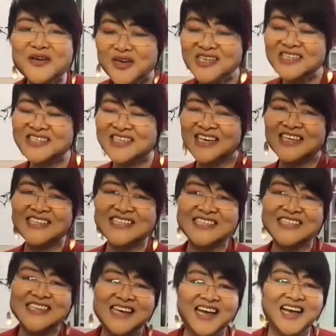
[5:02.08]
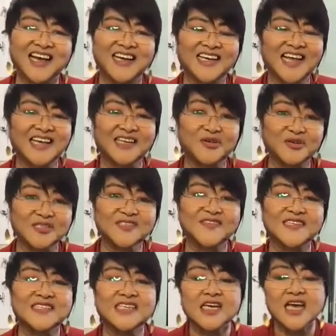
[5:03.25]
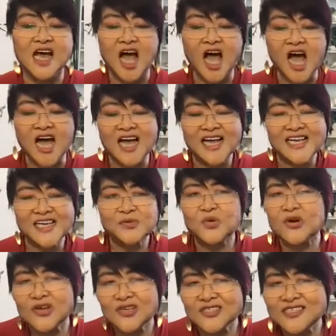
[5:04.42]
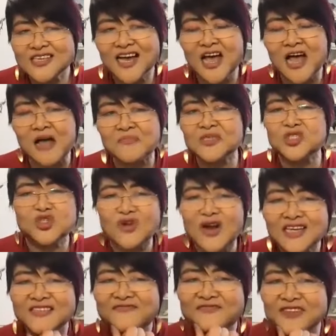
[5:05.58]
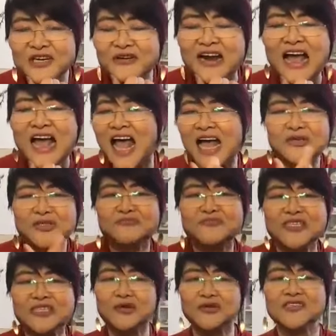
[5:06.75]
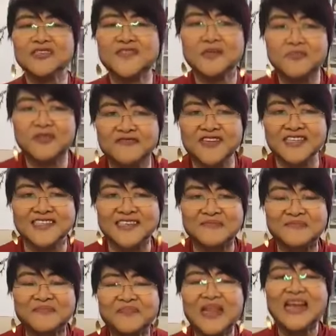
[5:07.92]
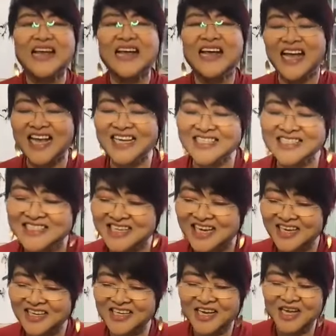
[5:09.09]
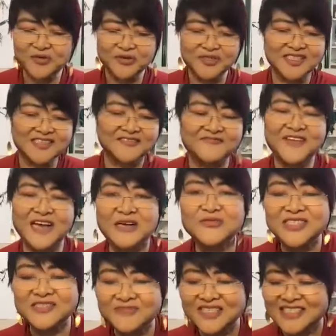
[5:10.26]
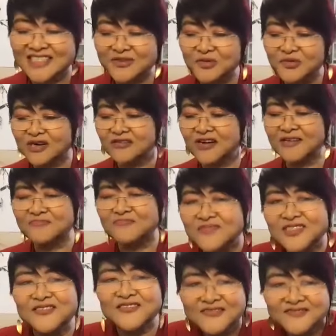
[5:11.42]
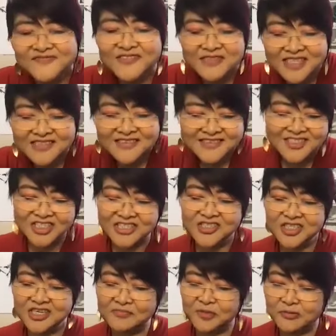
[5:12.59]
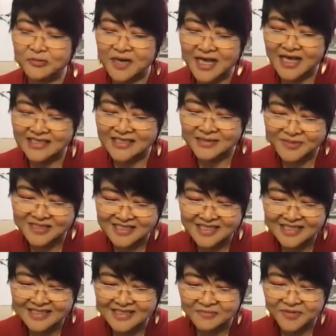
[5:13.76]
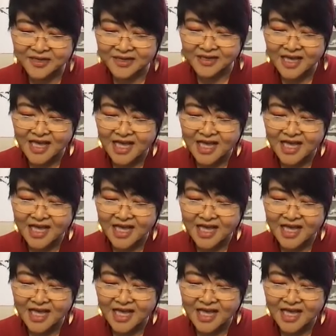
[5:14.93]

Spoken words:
early days at Oxford, I was trying to figure out how to be an Oxford professor. And I was in a faculty meeting where I, very gingerly put my hand up and said something.